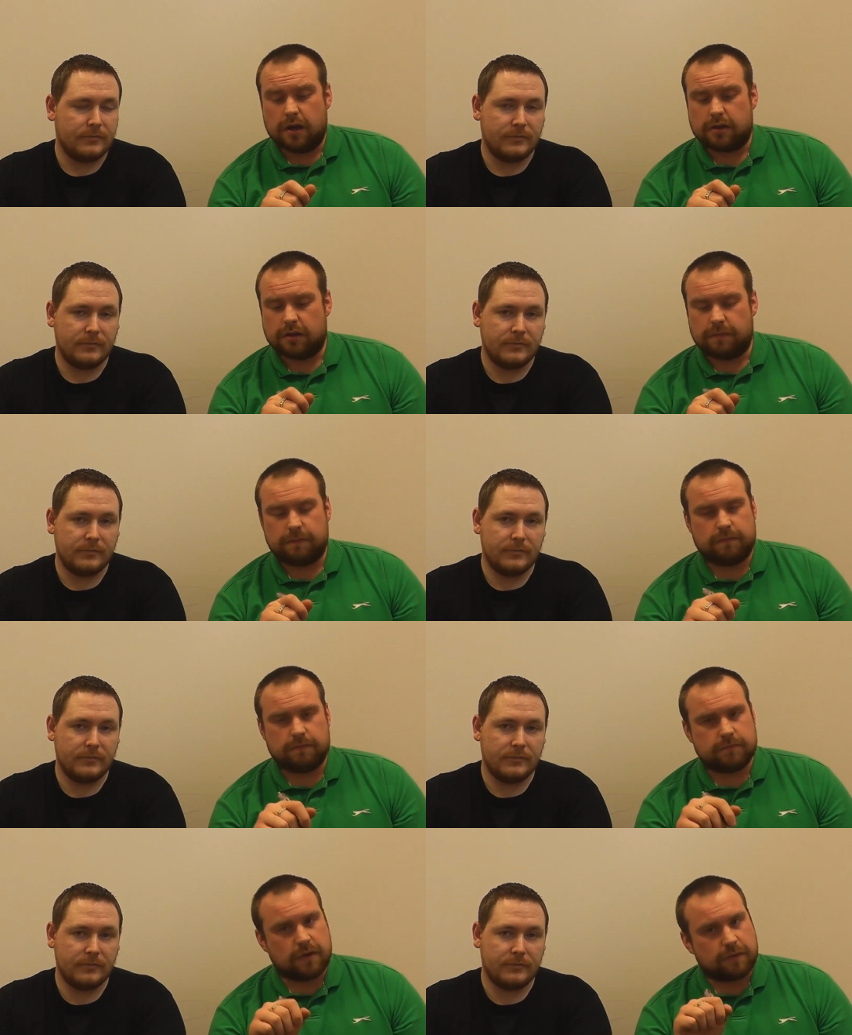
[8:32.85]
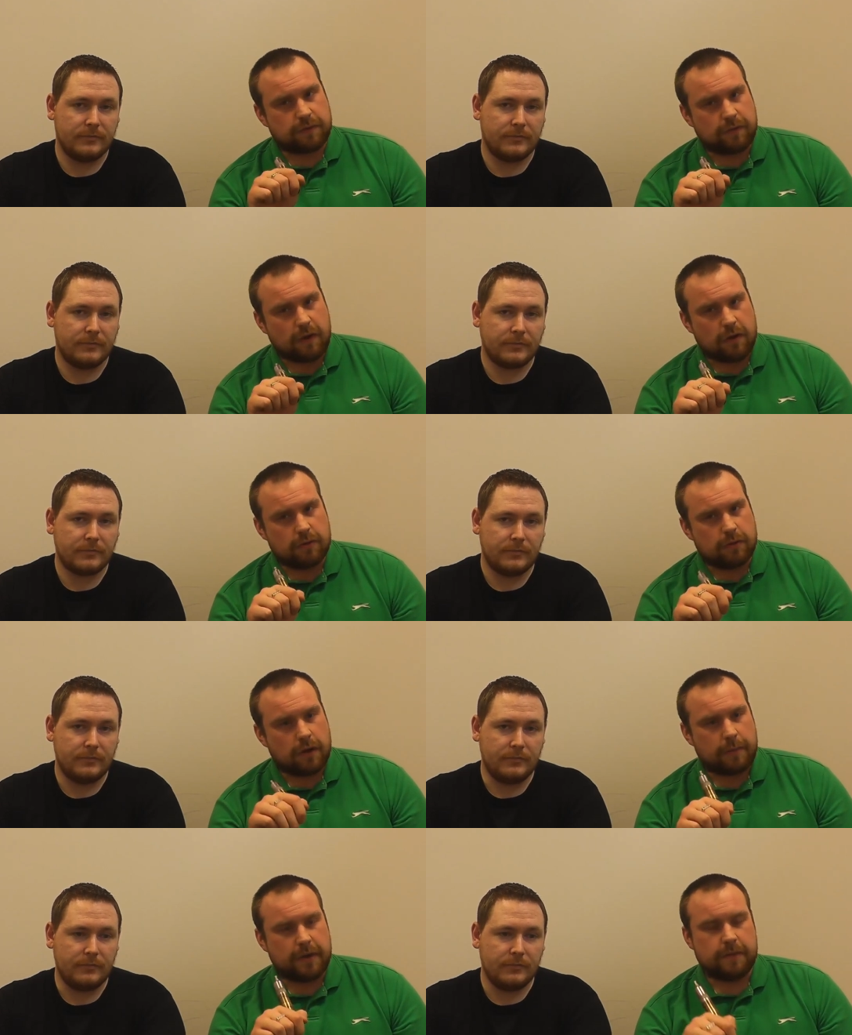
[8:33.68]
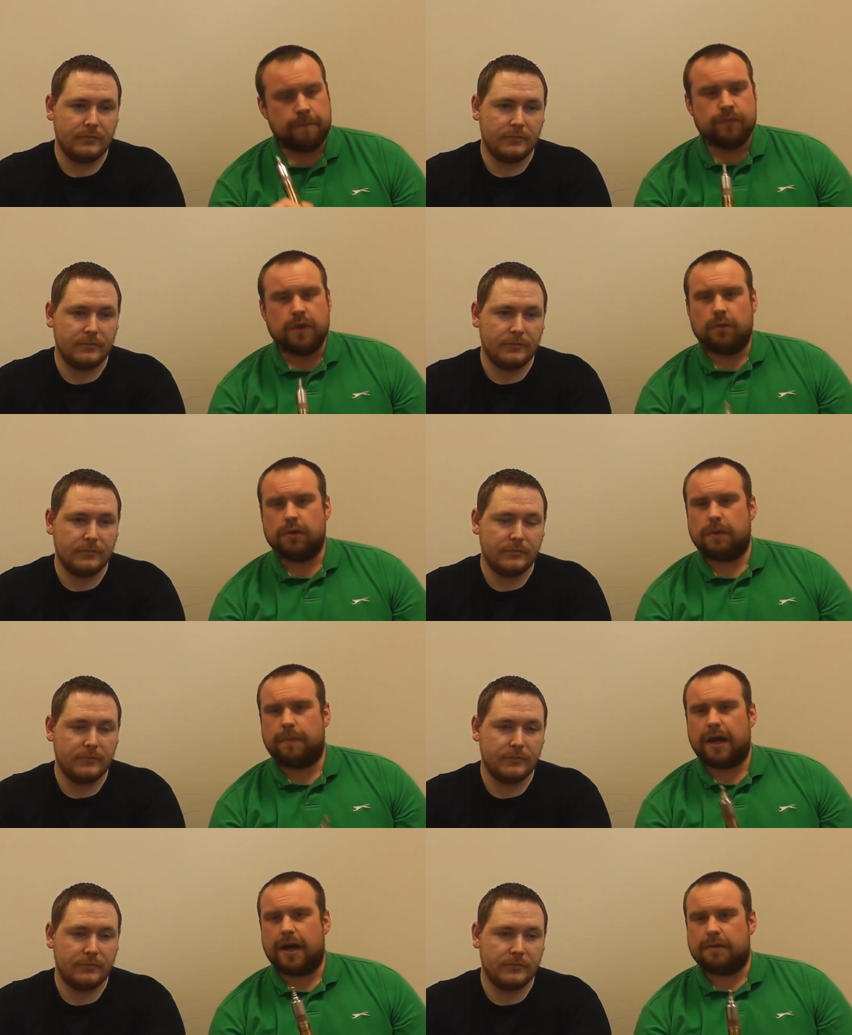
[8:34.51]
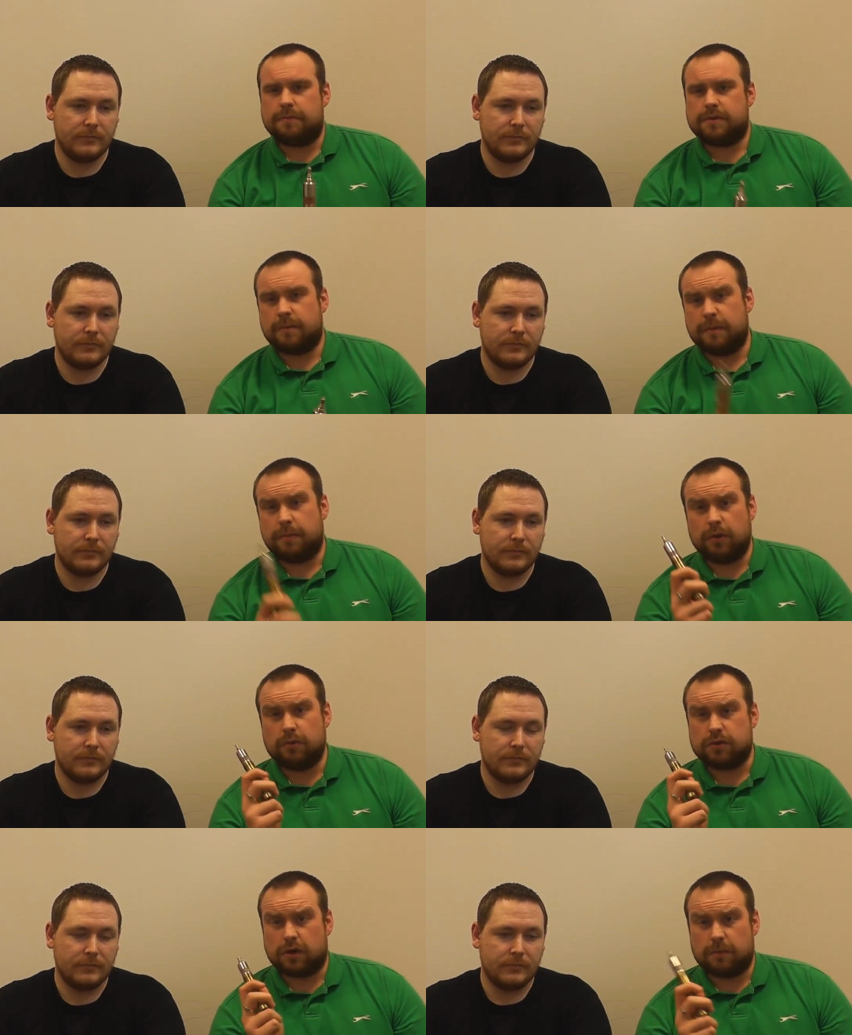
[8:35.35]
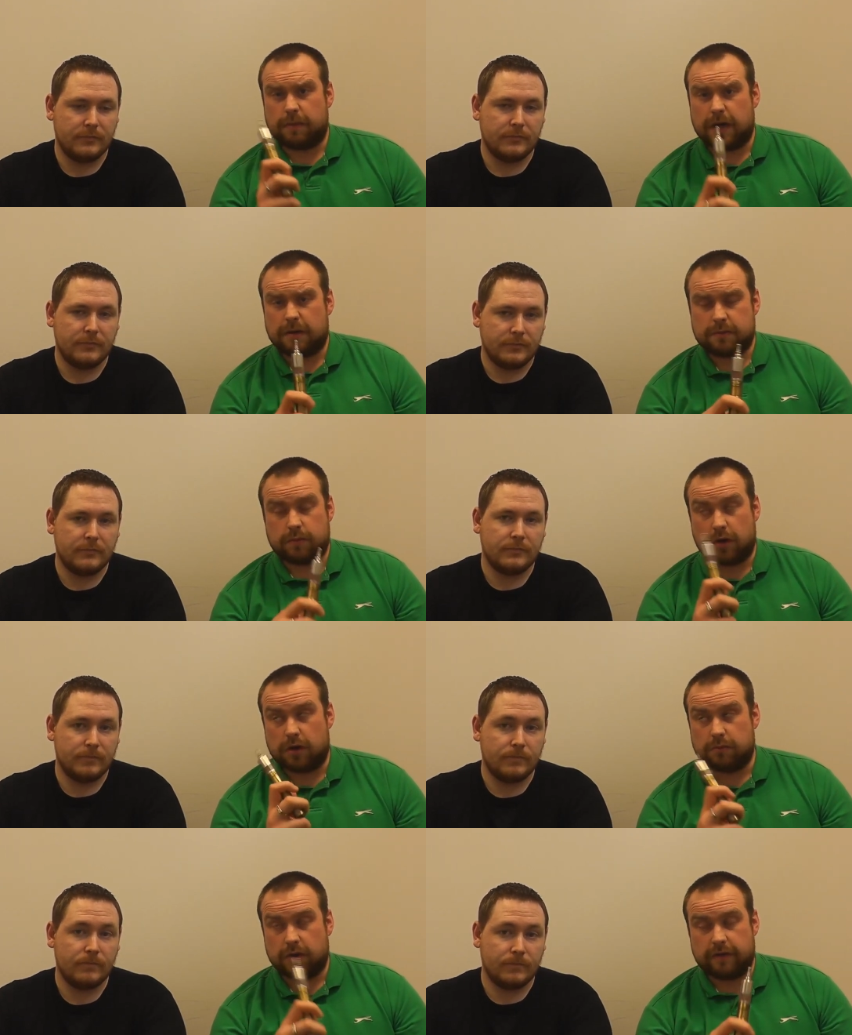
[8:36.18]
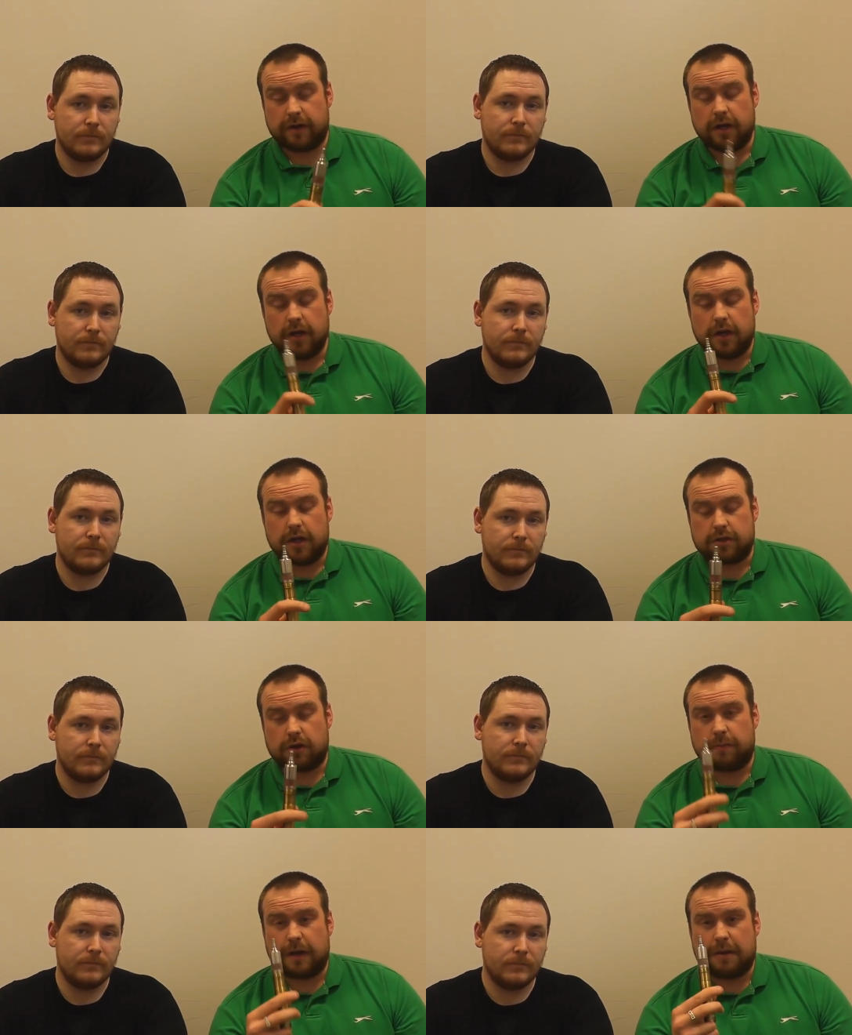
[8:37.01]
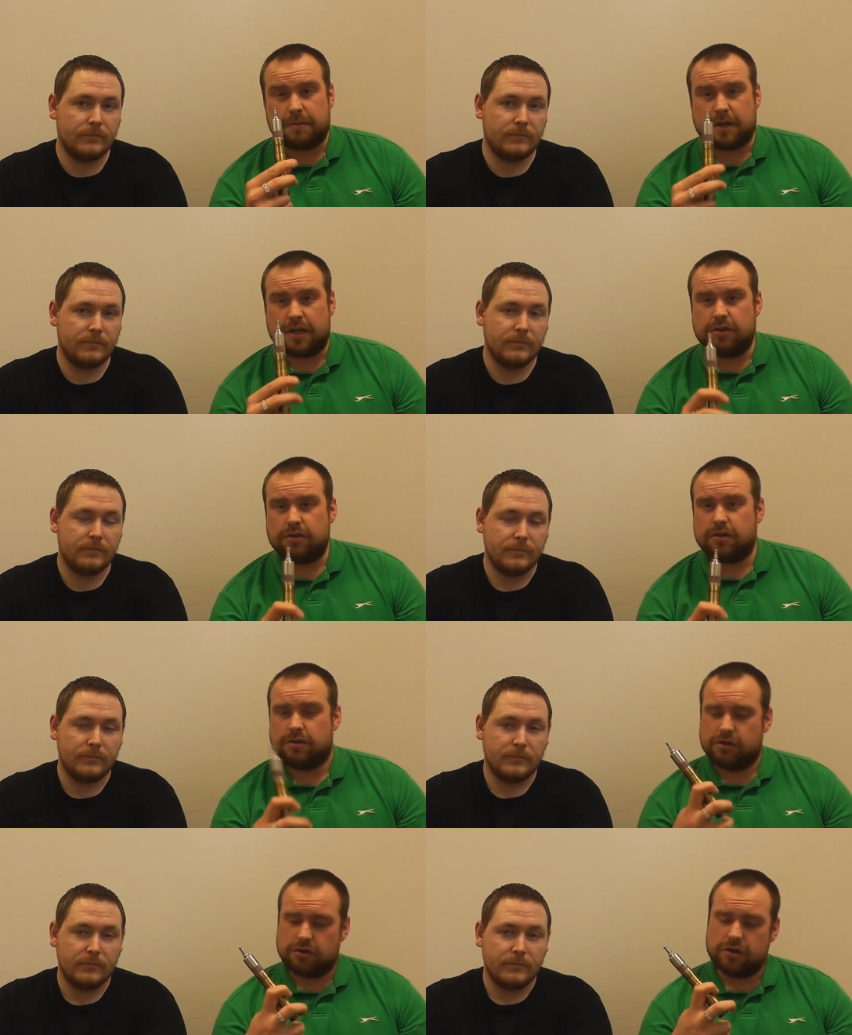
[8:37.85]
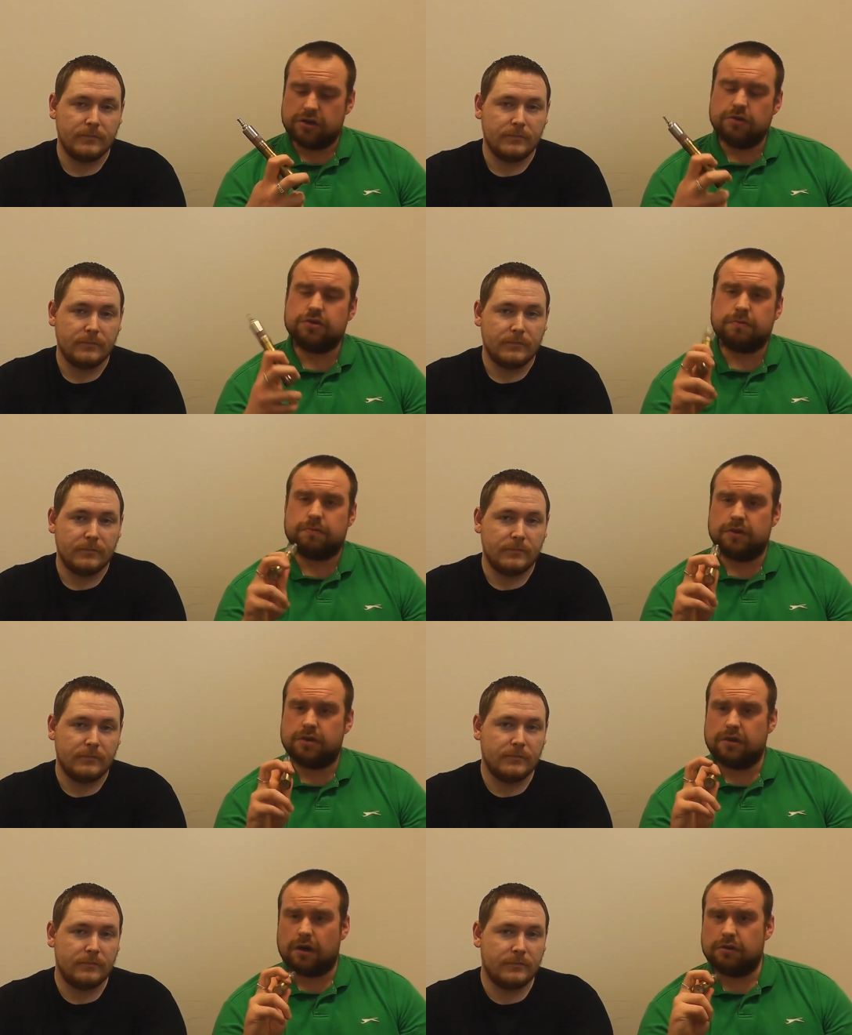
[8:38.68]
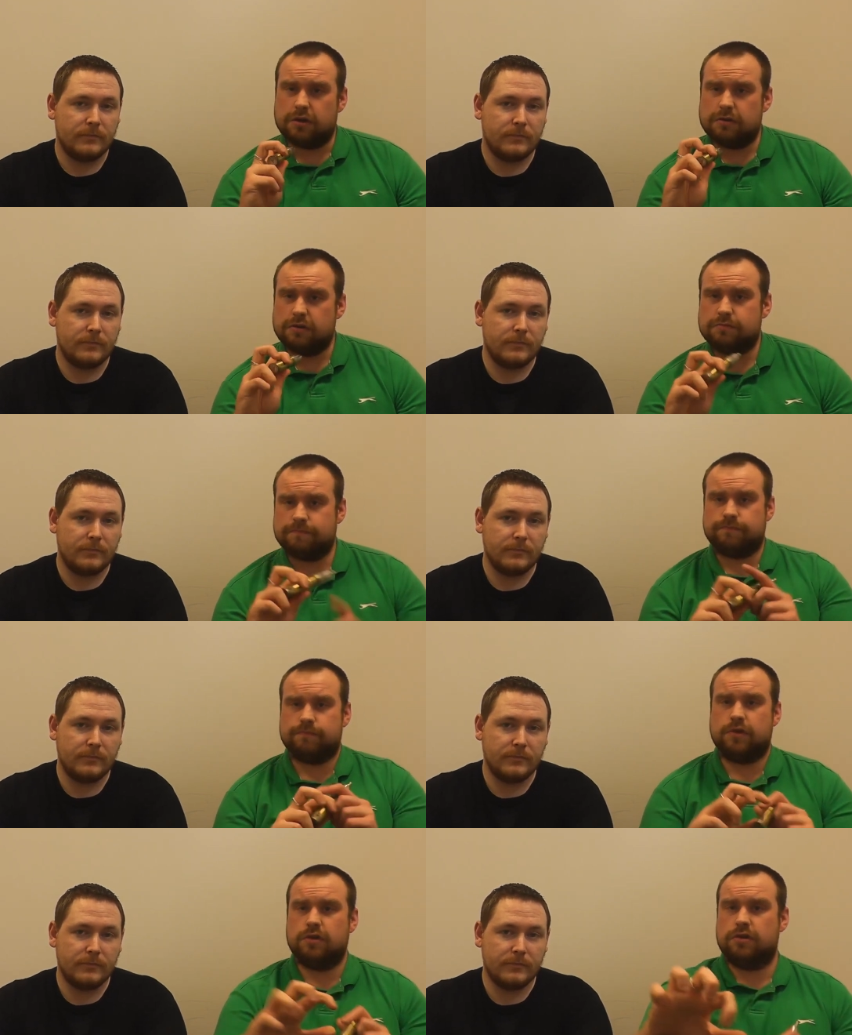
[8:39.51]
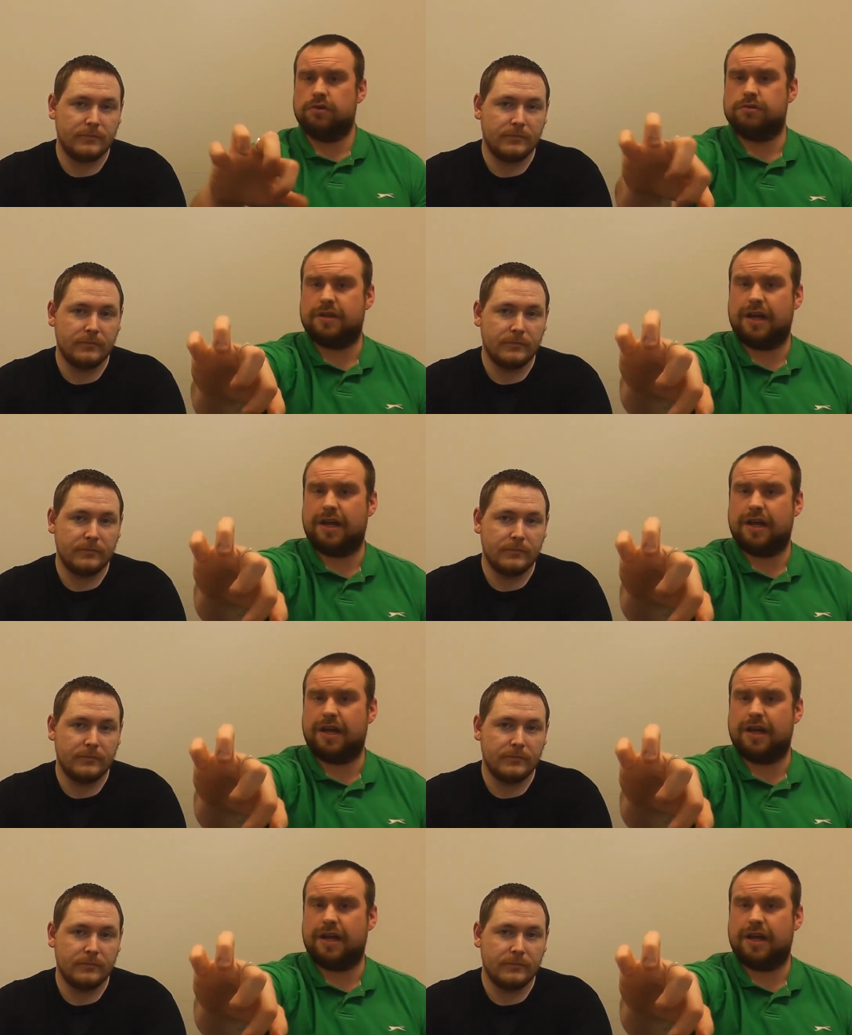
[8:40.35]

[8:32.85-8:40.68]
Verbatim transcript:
Speaker 1: the the throw, I mean, with the PAPS, I mean, Paul's got a PAPS, Worm, whatever, has got a PAPS, and you can you can use you know you can you can use